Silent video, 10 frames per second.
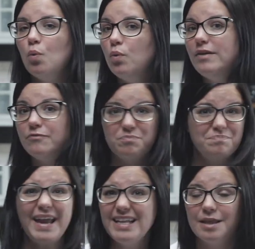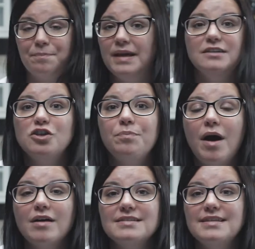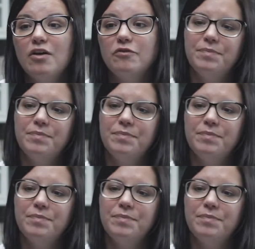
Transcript: We've made the pitch up ourselves